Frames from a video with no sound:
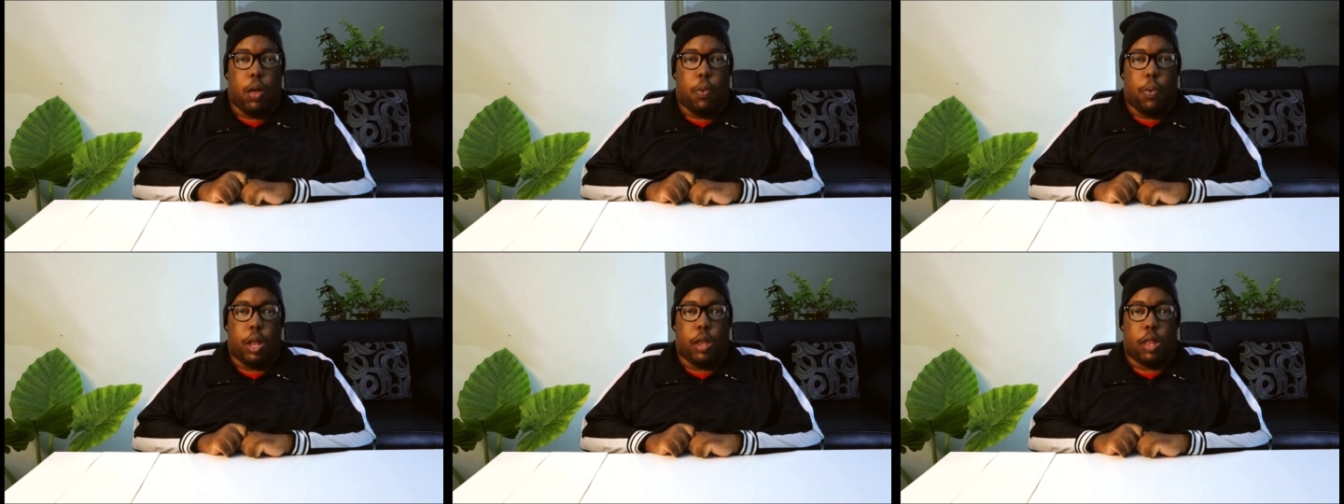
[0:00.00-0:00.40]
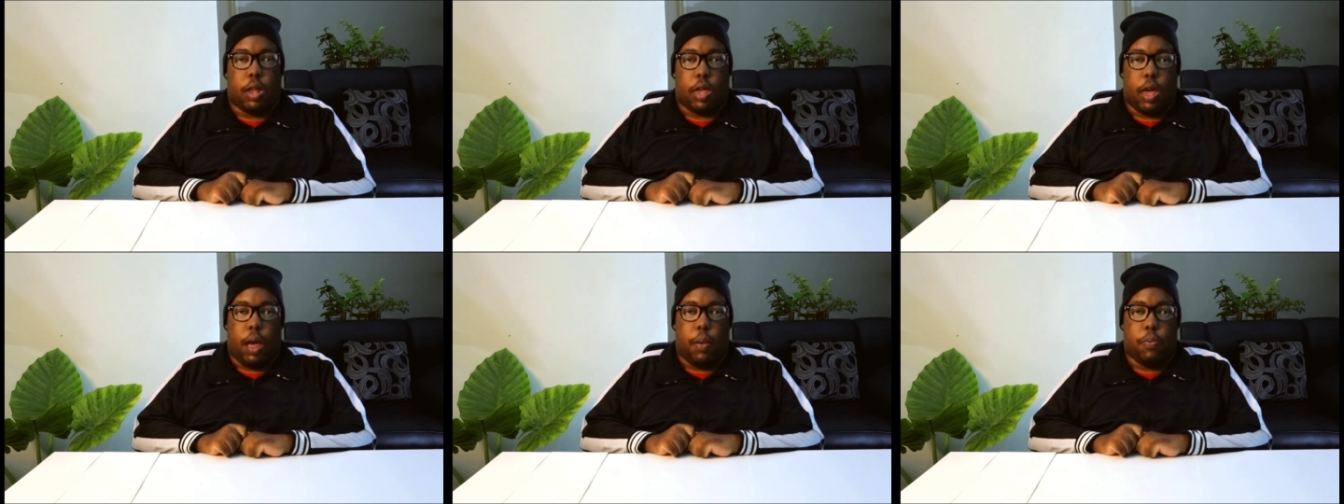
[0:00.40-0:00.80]
when
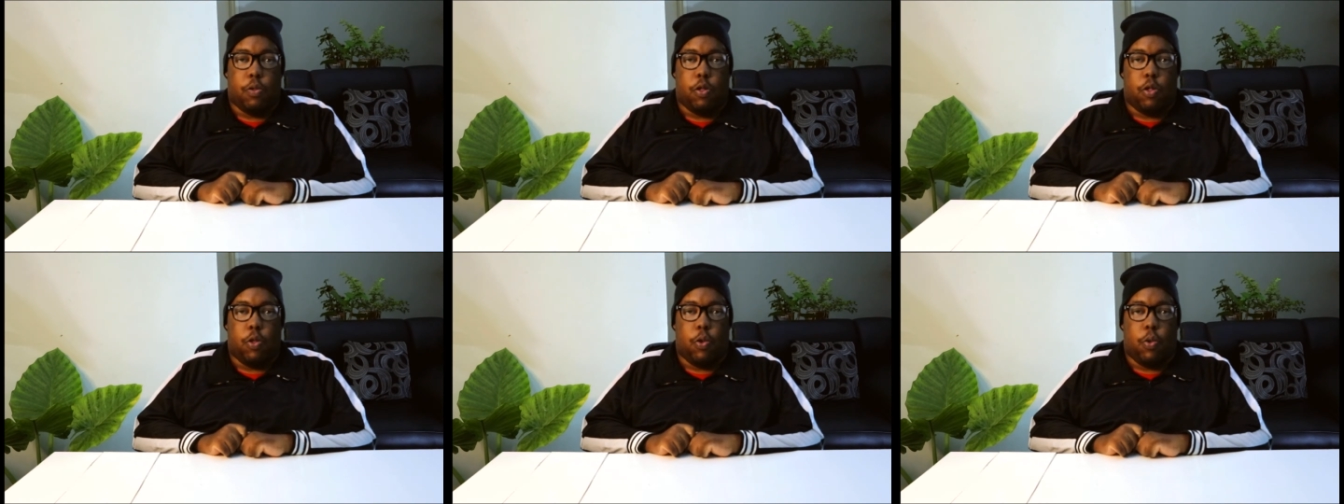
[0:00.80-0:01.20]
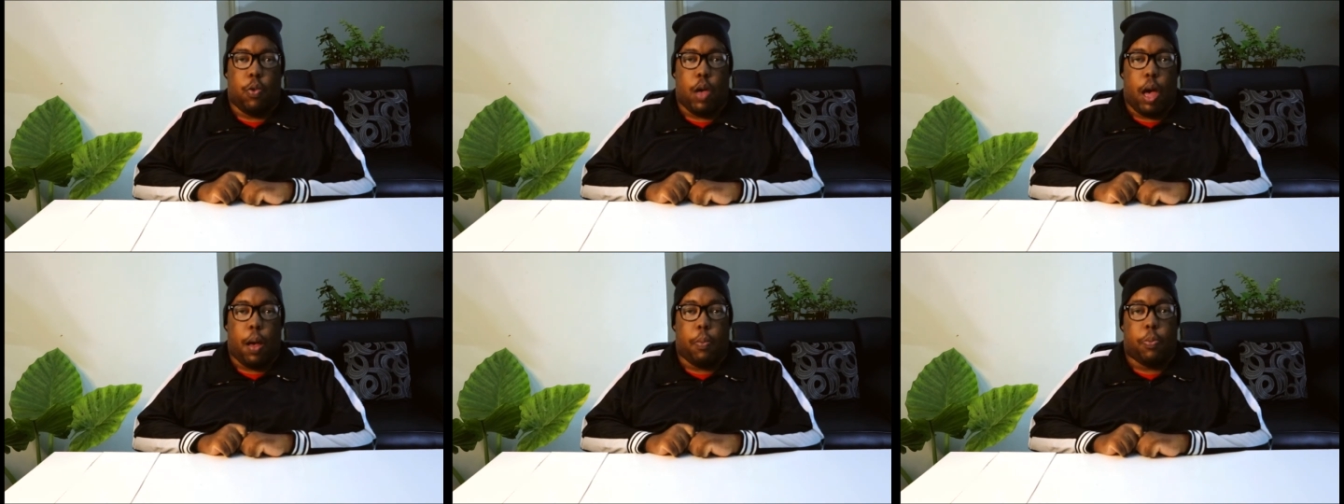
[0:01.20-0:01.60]
it comes to
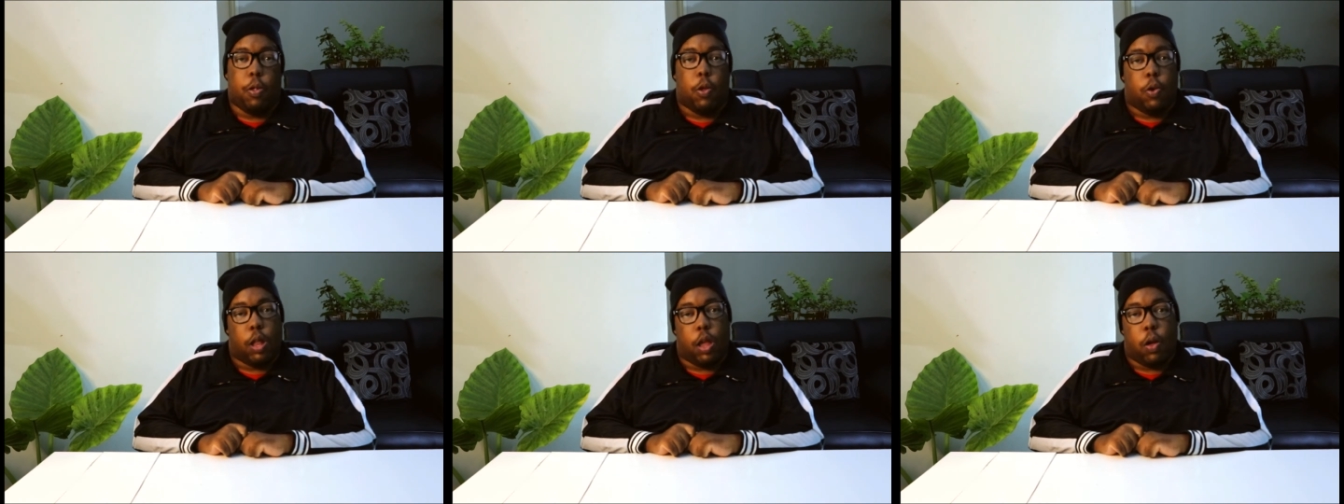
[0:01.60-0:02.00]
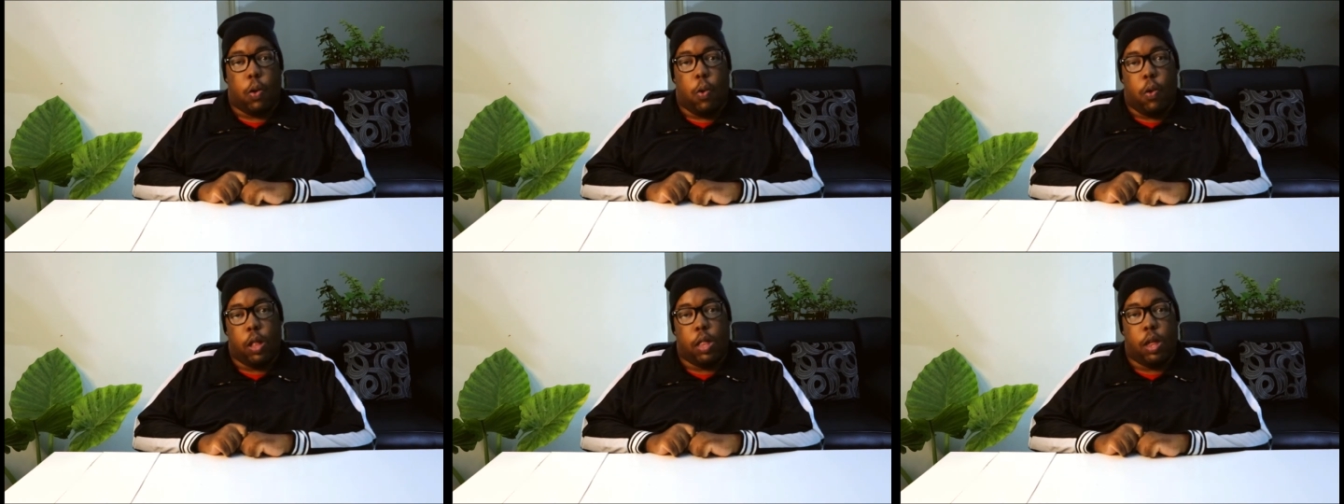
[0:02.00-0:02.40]
uploading
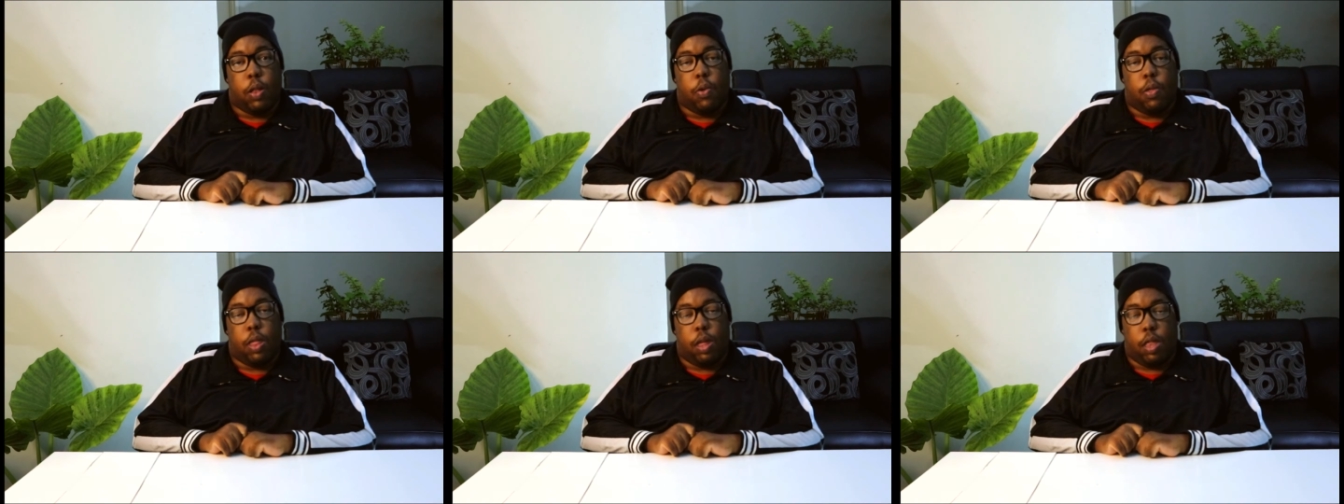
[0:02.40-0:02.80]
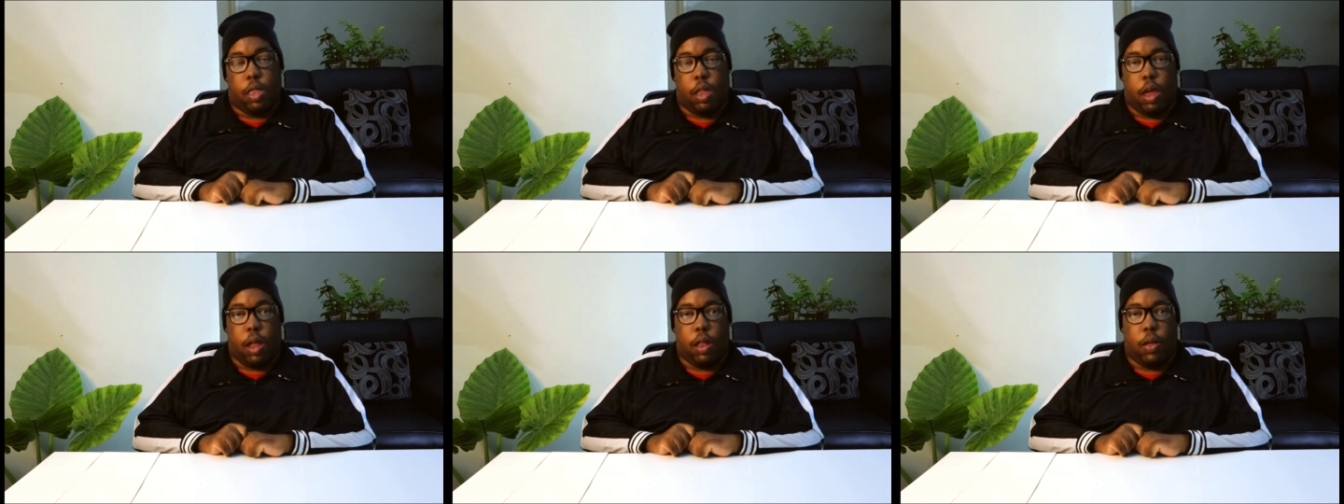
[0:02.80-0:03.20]
content on this
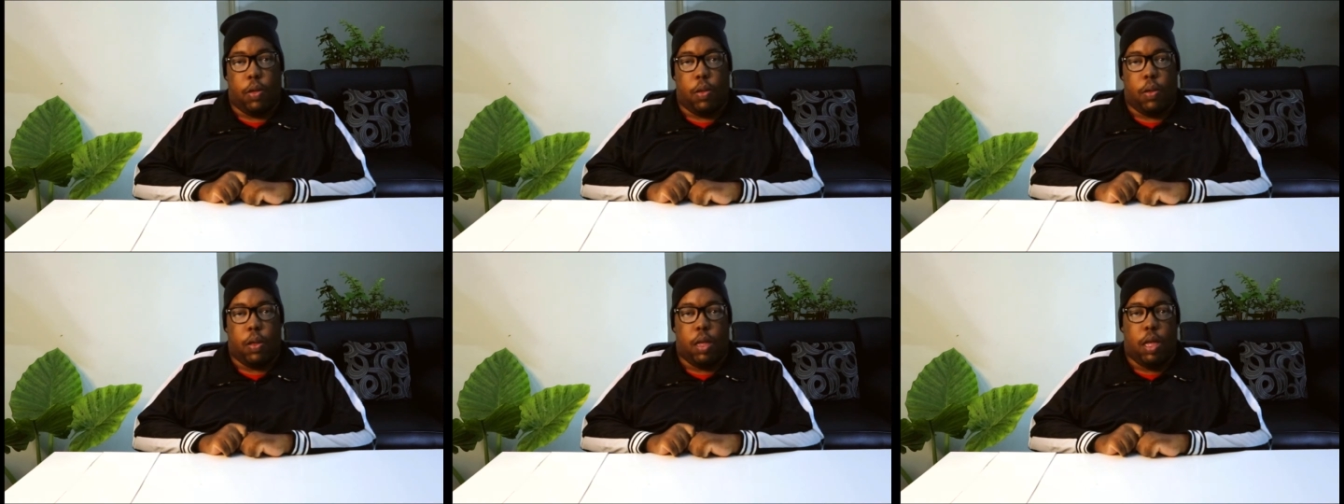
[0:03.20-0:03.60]
channel